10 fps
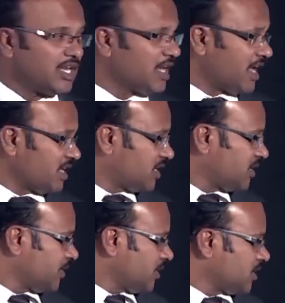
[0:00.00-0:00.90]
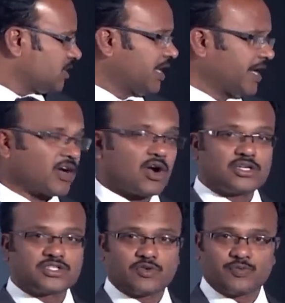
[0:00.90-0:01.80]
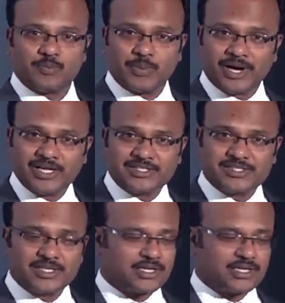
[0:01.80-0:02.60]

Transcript: like the records of births,